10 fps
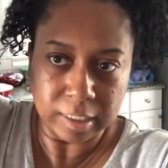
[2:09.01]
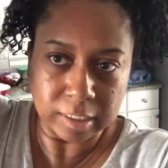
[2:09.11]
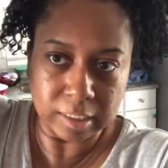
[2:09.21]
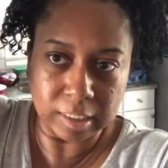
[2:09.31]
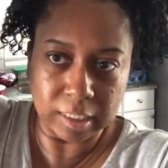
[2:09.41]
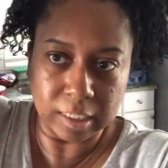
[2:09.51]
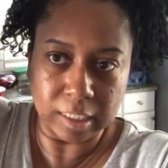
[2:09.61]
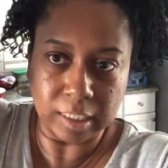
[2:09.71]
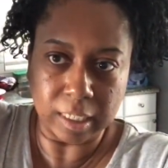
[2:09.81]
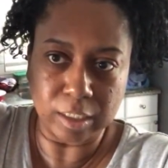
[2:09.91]
Let's see,
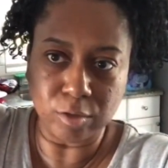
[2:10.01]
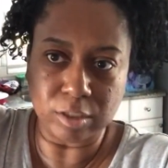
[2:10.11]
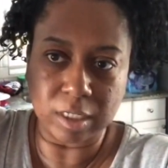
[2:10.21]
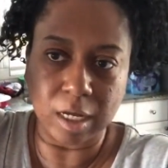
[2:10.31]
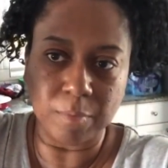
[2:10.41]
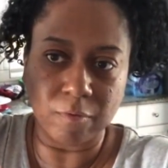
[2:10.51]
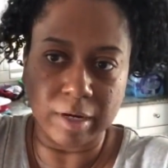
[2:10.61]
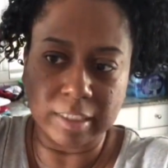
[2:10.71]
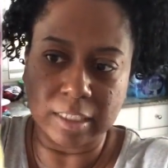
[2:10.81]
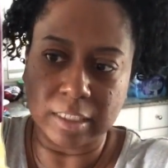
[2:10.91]
I used a cup of
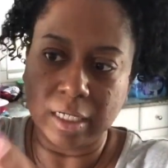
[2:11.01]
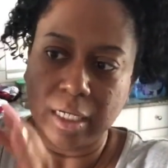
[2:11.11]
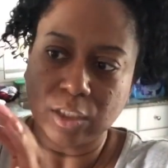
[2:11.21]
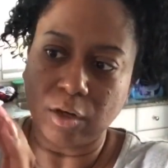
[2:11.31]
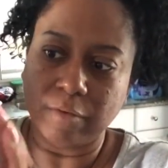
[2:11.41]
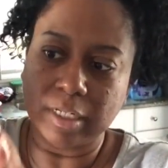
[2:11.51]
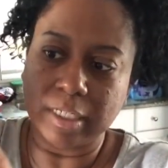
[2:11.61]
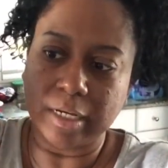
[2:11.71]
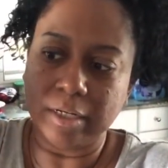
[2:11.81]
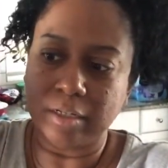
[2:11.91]
rice and it's already
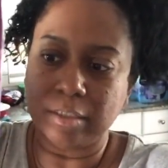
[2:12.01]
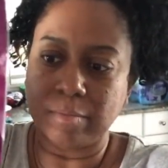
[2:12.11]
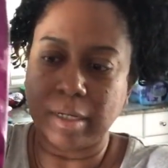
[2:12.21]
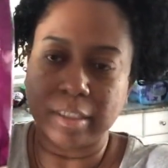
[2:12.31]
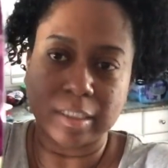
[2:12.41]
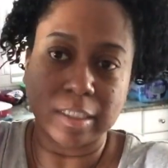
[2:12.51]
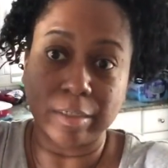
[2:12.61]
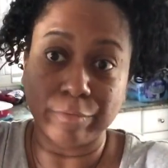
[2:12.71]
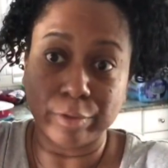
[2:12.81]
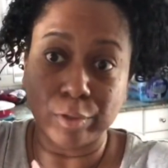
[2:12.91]
down here. This is probably just
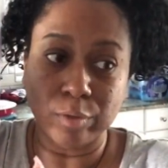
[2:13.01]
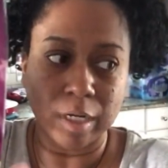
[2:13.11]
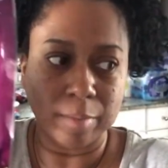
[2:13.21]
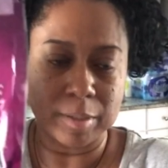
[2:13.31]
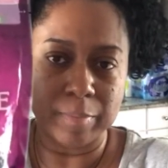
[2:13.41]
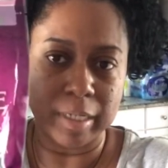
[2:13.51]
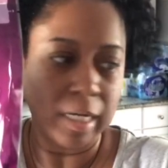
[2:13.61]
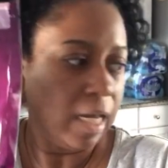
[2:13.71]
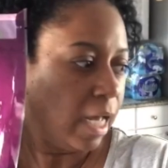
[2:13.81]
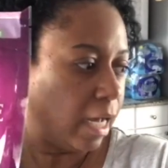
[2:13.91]
enough for two cups.
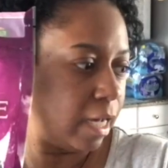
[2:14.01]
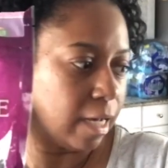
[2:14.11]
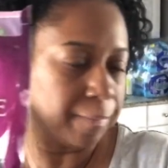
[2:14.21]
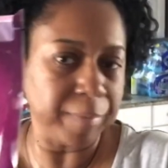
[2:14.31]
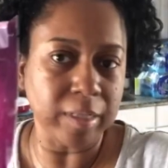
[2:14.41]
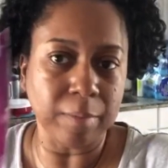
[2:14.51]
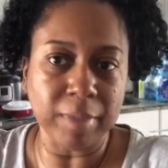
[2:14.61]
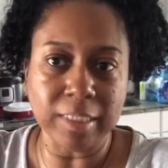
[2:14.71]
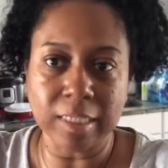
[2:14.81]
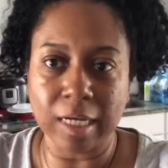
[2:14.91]
But um, in the
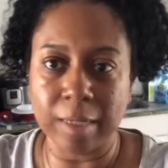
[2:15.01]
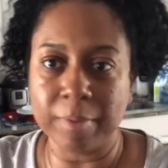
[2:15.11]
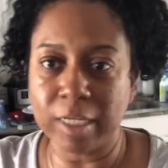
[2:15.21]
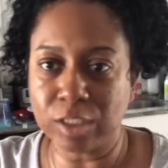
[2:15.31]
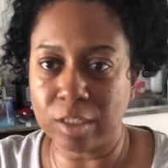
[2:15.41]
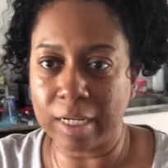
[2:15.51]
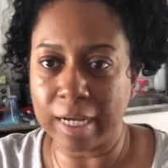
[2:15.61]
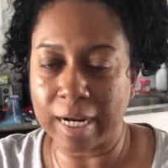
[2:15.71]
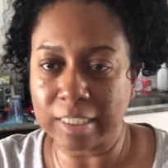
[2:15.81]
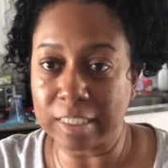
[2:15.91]
meantime, yesterday
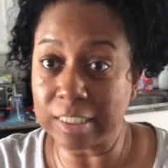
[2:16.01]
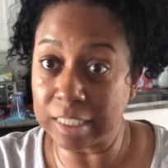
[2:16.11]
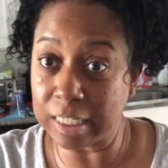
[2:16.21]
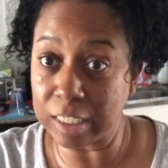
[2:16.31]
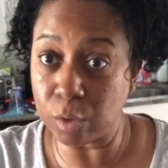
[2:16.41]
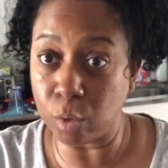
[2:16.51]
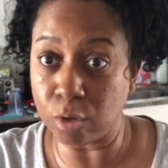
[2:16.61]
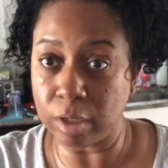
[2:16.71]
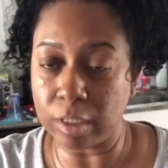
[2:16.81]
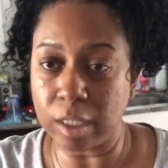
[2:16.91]
I actually did
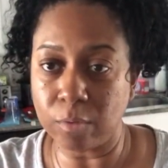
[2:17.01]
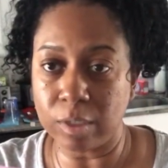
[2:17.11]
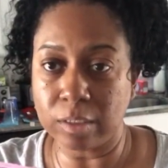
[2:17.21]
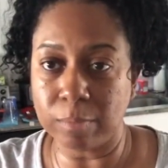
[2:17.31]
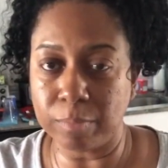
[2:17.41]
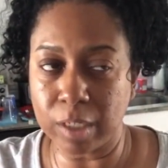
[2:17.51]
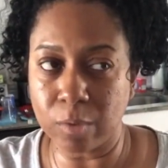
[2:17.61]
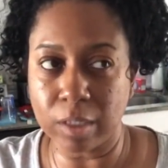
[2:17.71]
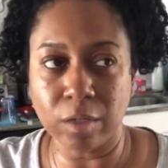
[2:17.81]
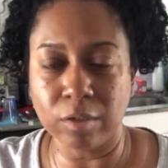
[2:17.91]
order another one. It's a
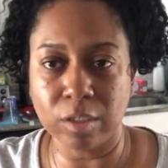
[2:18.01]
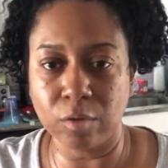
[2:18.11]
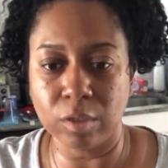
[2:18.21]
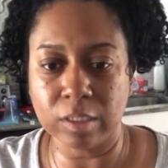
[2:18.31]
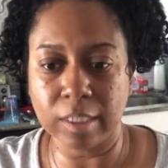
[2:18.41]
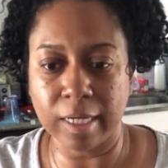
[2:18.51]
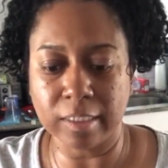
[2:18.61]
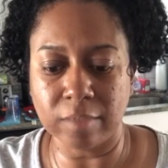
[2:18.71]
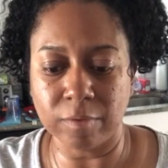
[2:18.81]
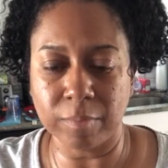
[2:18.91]
bigger one. I don't even know the
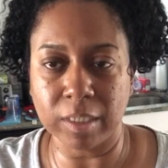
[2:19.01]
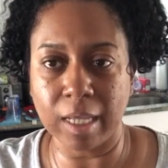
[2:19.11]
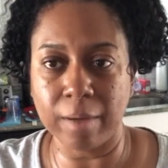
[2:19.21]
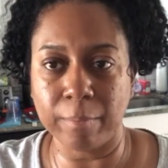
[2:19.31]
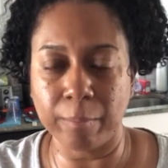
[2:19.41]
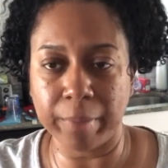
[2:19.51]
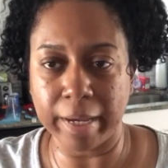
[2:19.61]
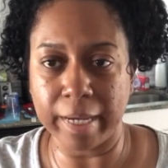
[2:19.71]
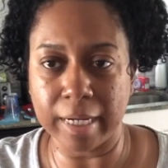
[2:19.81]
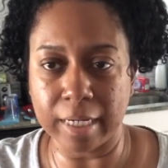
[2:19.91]
size of it, but that
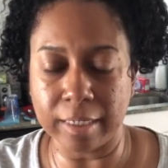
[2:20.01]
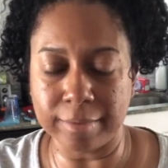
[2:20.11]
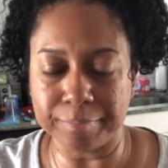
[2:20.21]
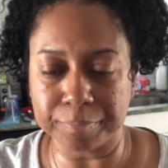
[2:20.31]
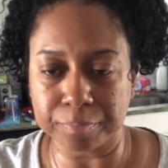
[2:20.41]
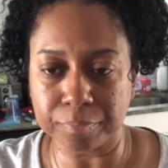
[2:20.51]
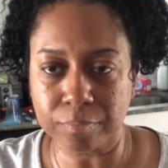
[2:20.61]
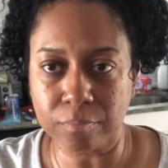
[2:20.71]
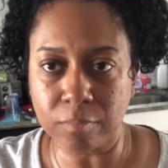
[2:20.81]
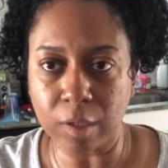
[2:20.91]
bag, um,
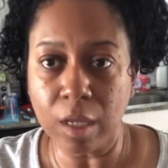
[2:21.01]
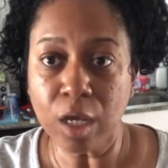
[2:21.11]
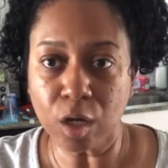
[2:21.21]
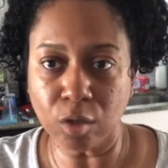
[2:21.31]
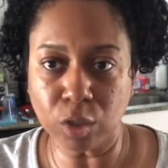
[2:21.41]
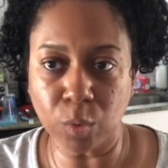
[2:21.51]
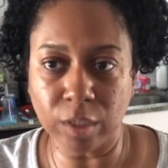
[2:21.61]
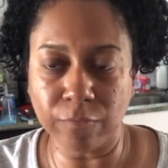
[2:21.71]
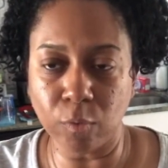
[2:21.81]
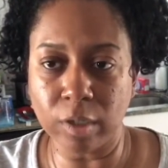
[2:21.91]
costs
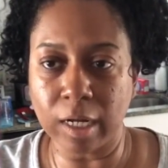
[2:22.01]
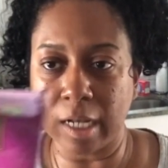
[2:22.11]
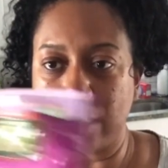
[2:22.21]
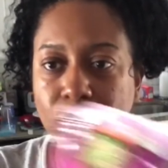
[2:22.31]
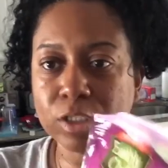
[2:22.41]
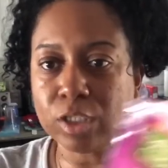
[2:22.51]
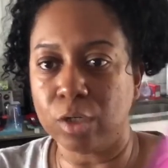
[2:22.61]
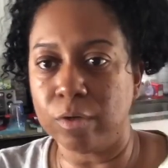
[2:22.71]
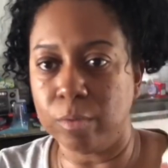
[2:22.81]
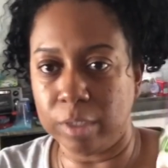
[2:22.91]
$24,
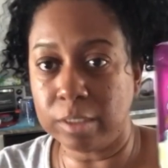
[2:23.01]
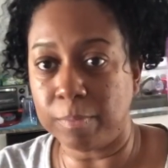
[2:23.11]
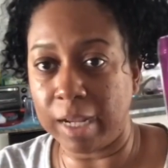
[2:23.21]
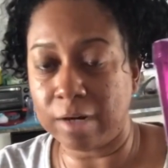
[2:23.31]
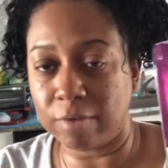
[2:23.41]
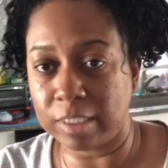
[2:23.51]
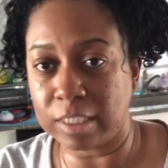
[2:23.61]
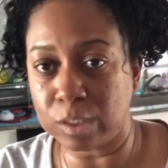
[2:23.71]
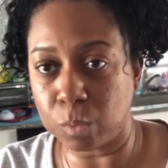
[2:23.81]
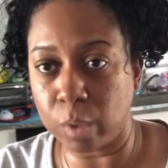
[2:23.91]
so it's black
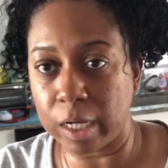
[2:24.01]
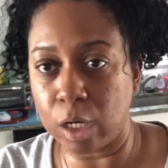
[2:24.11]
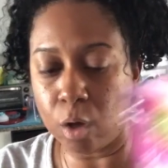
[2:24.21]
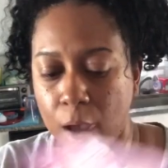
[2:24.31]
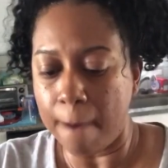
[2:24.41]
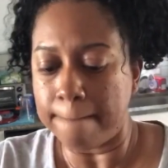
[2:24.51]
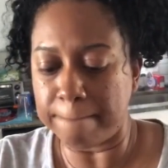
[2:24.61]
rice as well.